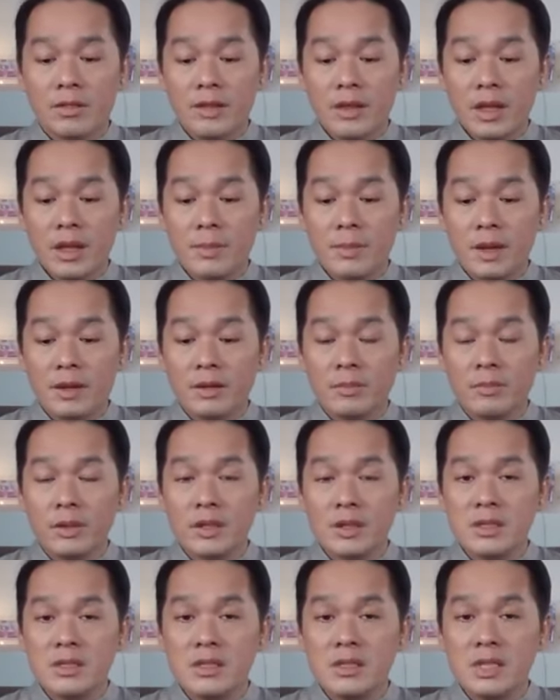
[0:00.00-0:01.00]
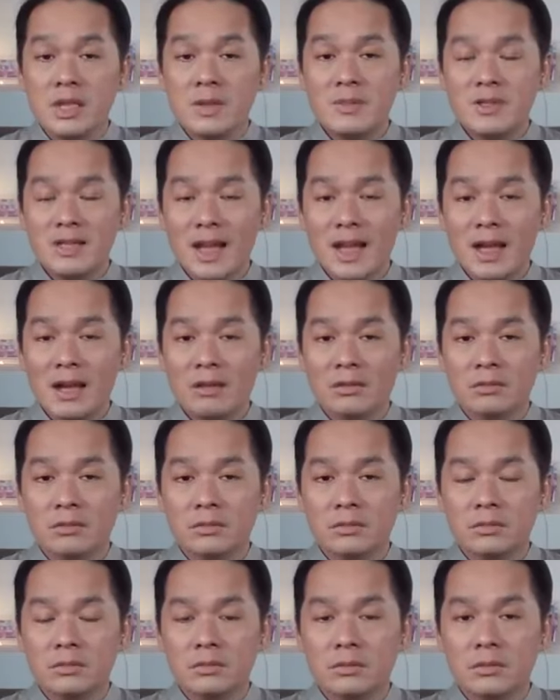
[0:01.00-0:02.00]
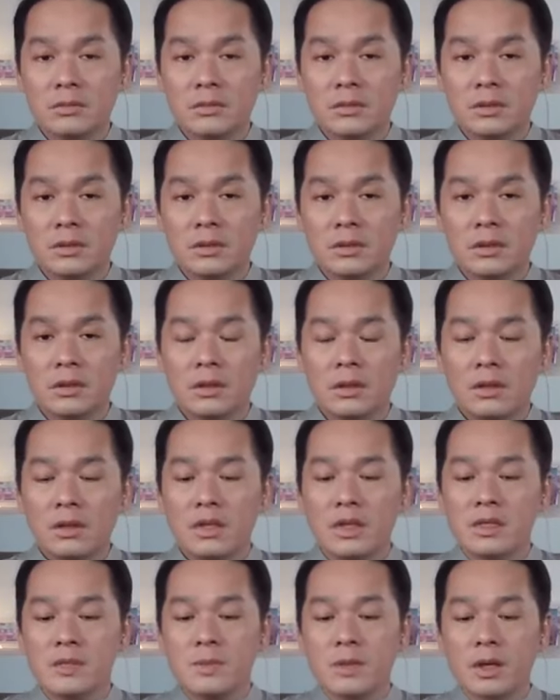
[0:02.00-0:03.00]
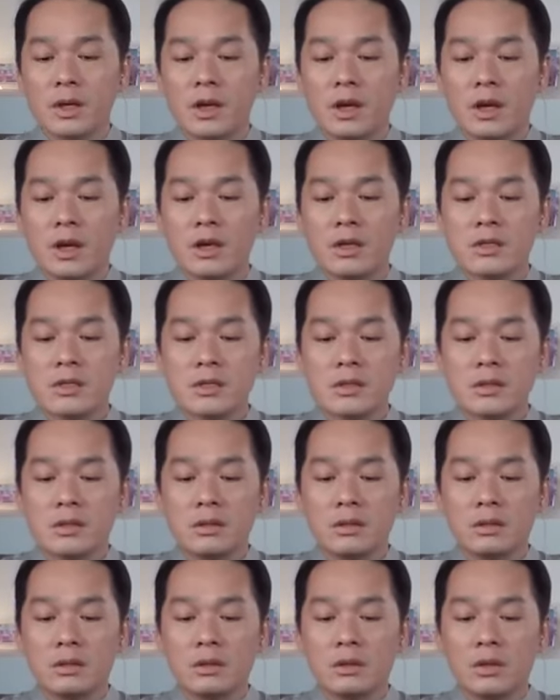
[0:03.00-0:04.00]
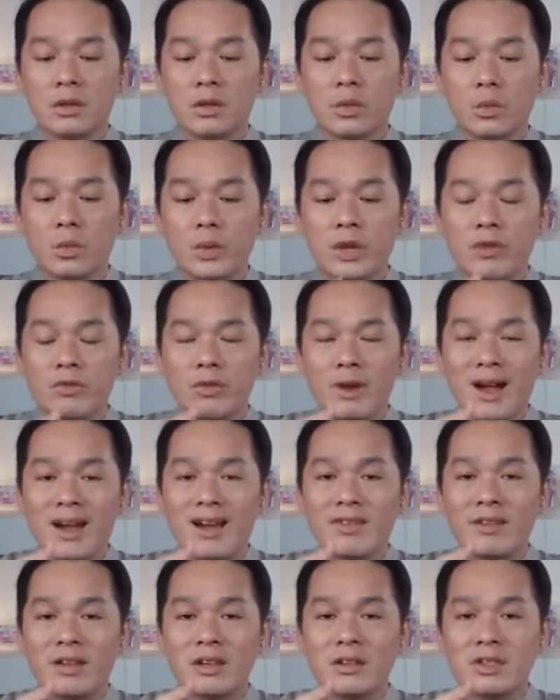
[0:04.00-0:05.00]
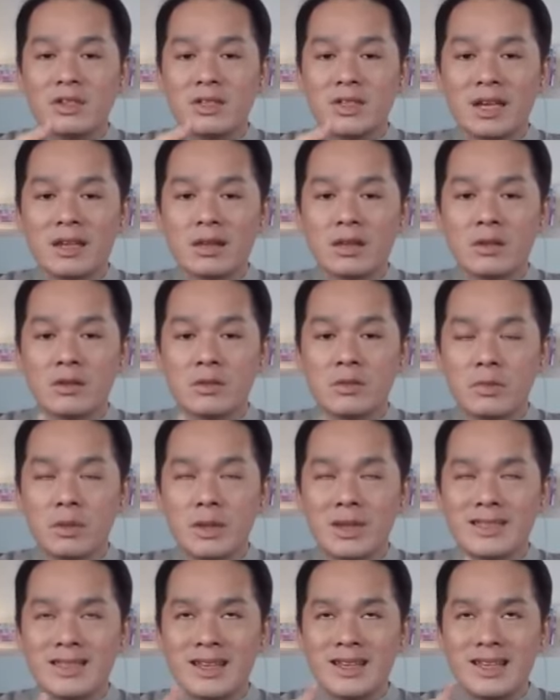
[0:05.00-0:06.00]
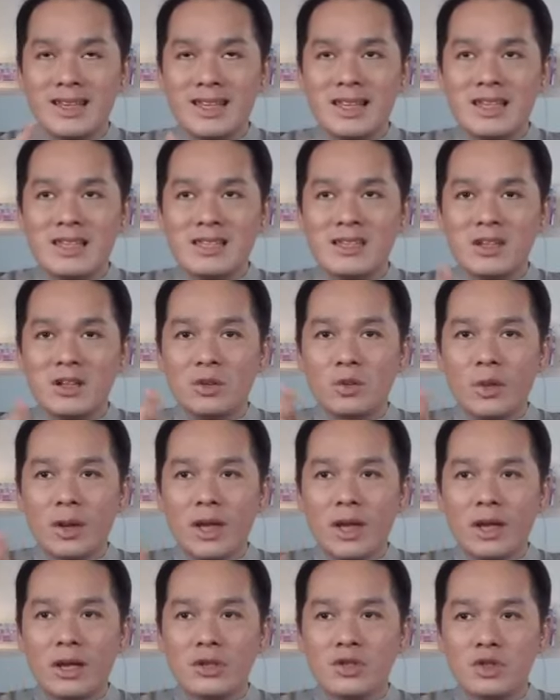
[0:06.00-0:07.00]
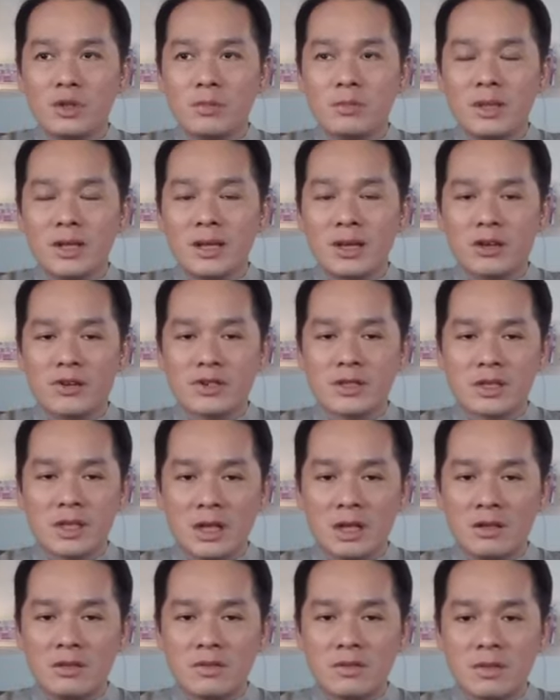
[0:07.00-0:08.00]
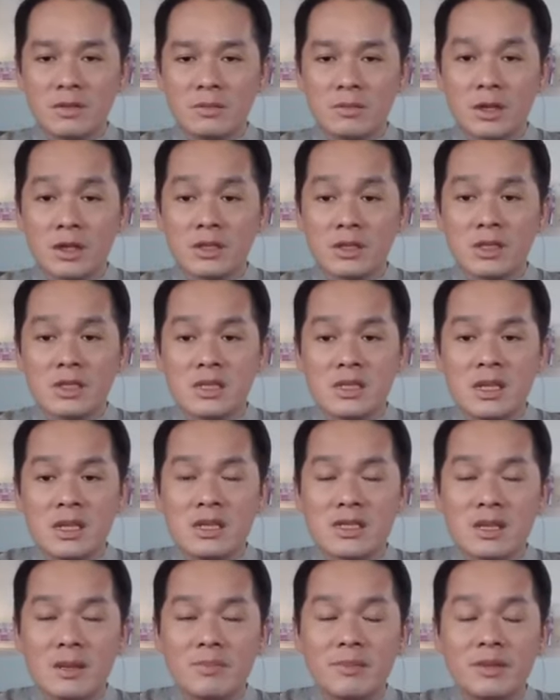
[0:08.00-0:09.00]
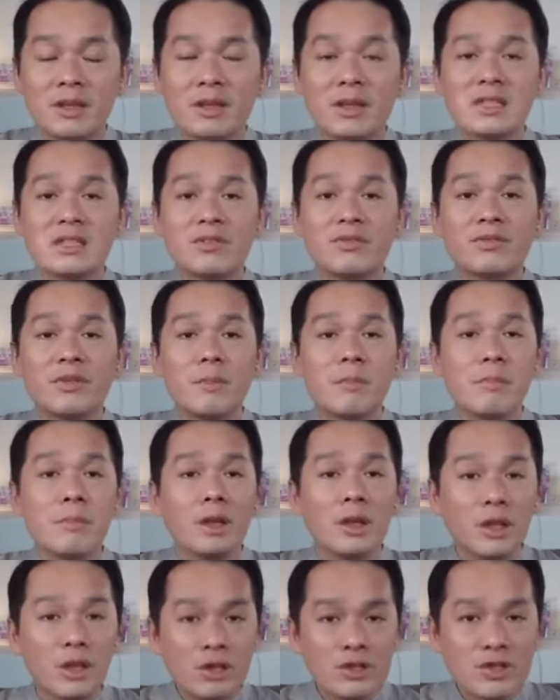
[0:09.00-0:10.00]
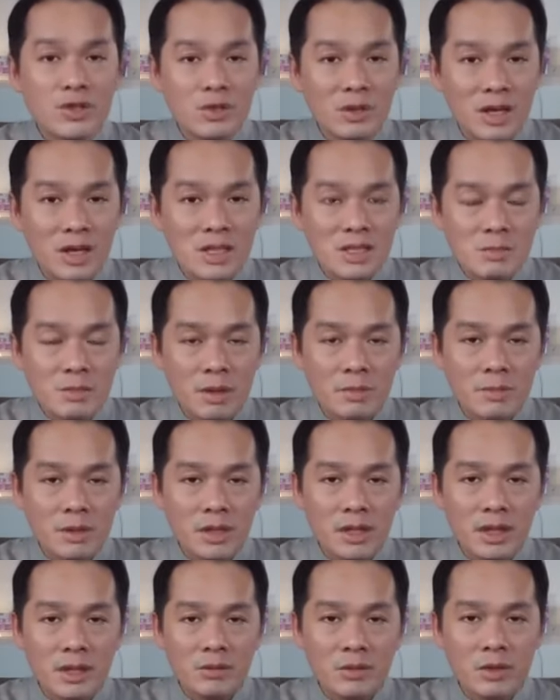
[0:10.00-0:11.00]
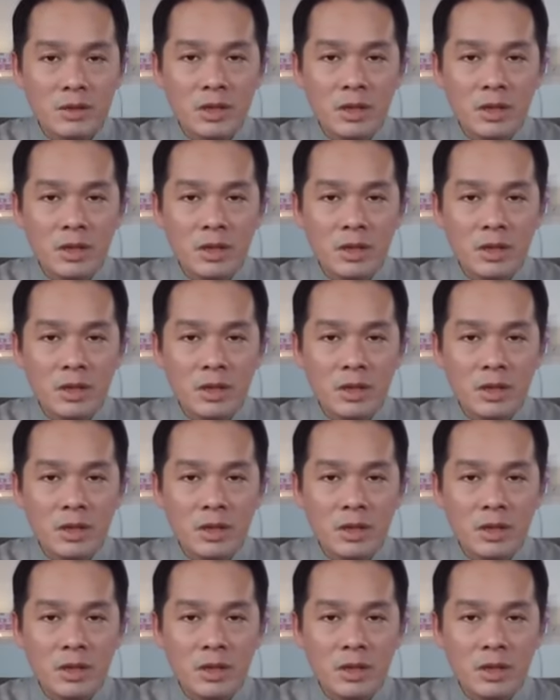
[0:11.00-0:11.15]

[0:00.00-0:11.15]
Think about it, because deep down, it's because we rather take, it's an easier way to beat ourselves, because it's something that's familiar to us by beating